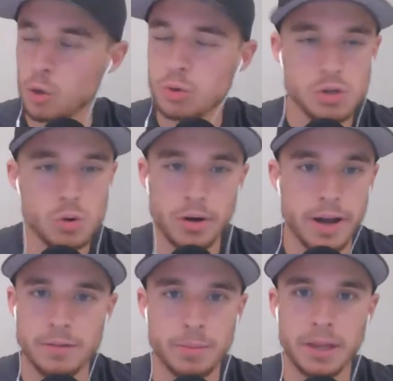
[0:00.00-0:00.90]
Who did
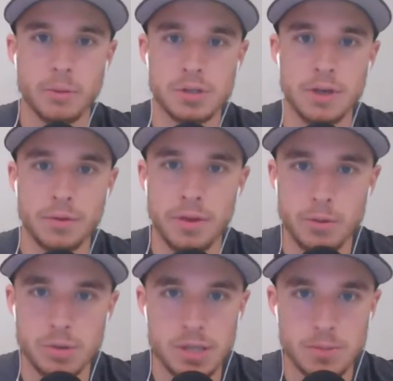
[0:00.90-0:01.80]
Jordan have to play that were tougher
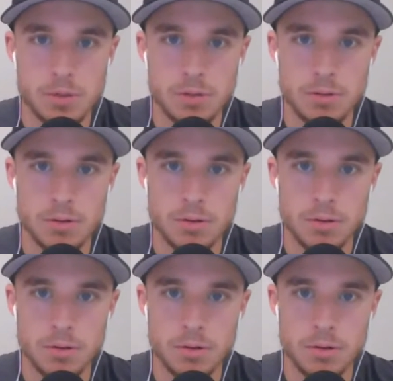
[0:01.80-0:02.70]
than those teams?
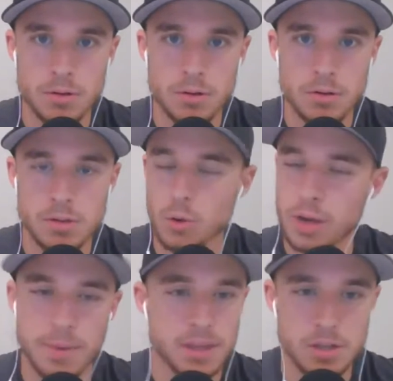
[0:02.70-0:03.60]

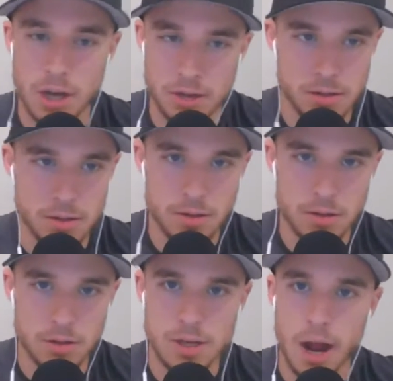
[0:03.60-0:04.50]
Don't give me the Jazz.
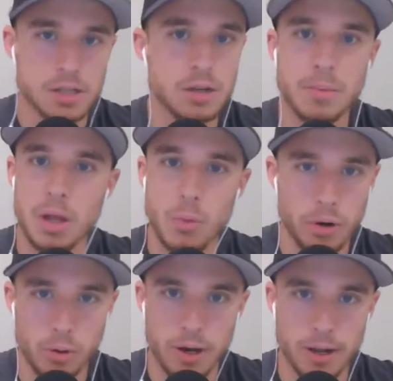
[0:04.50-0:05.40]
Stockton and
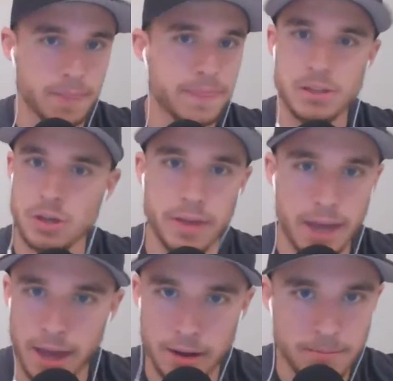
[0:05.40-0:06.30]
Malone were great. That's all
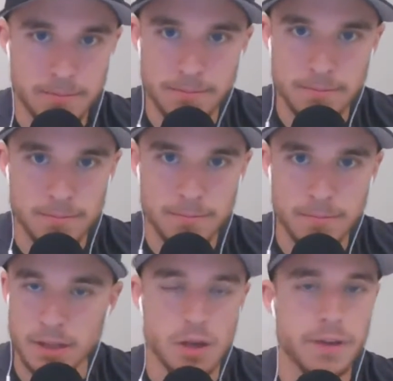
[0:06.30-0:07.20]
they had.
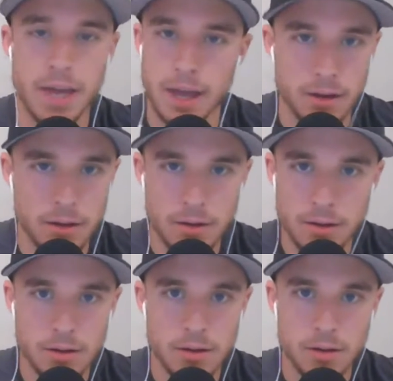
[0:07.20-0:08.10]
That's all they had.
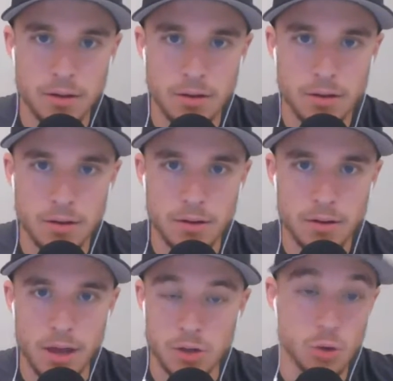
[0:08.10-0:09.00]

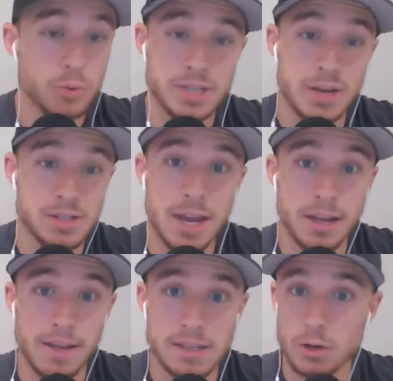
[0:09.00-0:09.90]
And Jordan was
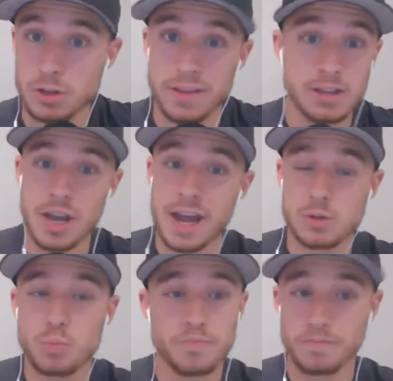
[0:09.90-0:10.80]
outstanding in that series. And that
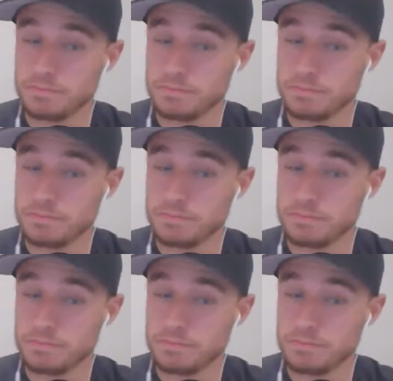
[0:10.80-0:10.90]
Jazz,